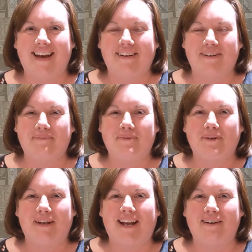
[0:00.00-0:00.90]
Good
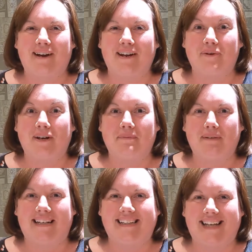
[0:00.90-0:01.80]
morning. Right, we're going to
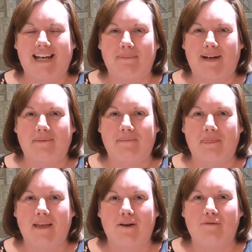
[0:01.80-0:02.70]
play a little game now.
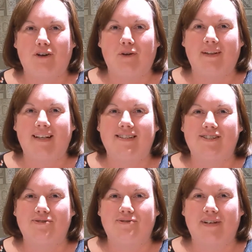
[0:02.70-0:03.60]
Following that
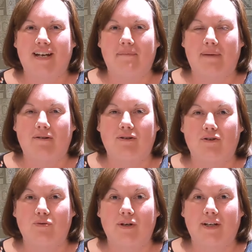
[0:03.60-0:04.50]
story about
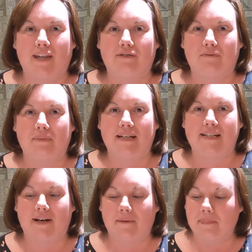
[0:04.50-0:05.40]
God working through
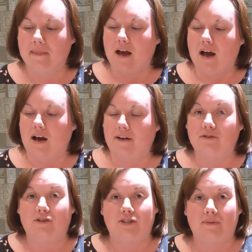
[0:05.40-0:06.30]
Peter, I've
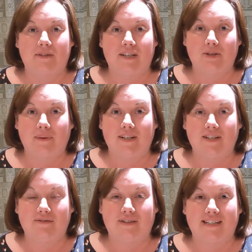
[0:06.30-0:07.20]
got some
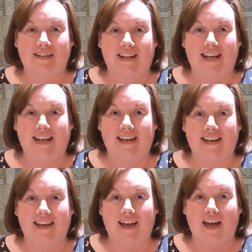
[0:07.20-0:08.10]
situations written down here
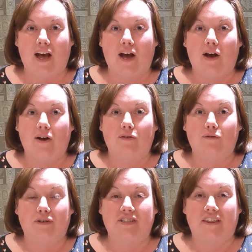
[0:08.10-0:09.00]

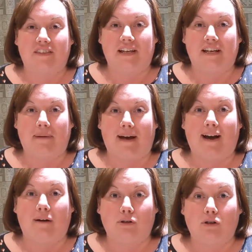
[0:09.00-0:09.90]
for us to think about
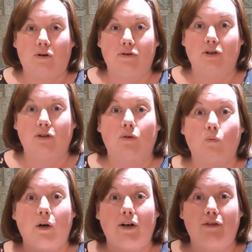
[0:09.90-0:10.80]
how God can
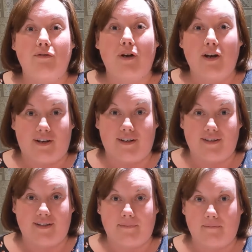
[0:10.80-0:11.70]
work through
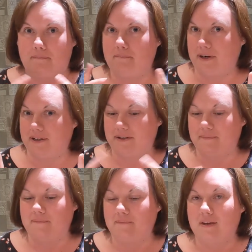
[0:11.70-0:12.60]
us. But
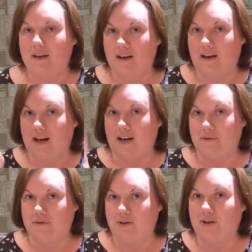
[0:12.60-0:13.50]
I've
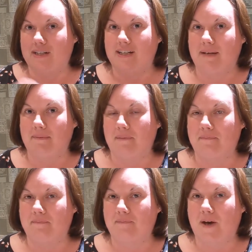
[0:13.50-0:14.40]
also got a timer.
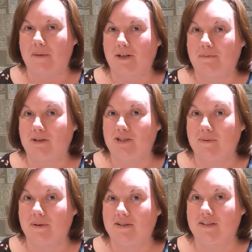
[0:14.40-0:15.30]
I'm going to put 2
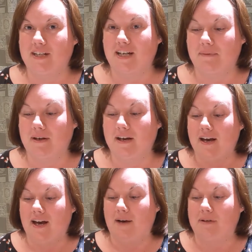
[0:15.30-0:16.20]
minutes on the timer
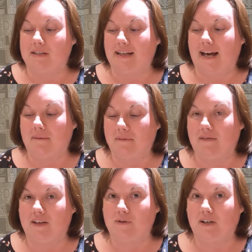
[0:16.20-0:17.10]
and we'll see how many of
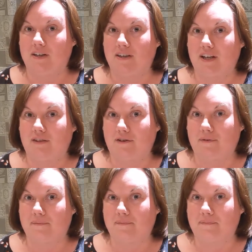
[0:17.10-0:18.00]
these we can think through.
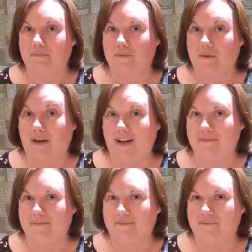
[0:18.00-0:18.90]
Okay?
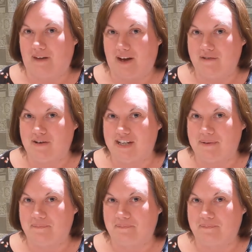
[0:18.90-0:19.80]
Are you ready?
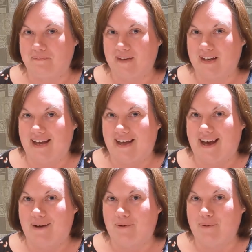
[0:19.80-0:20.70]

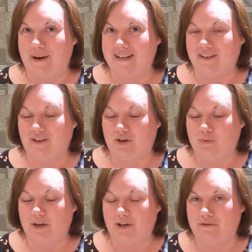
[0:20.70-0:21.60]
What ways can God
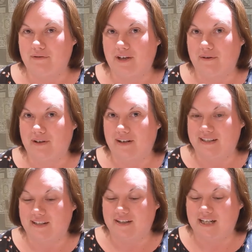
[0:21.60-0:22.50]
work through you? Let's
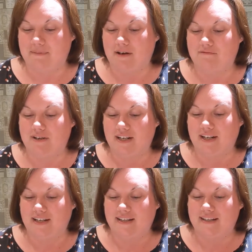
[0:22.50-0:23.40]
start the timer.
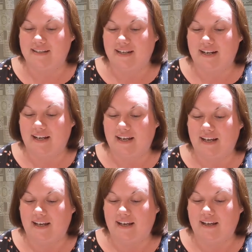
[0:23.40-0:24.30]
Ready, steady,
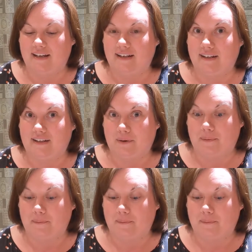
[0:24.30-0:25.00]
go.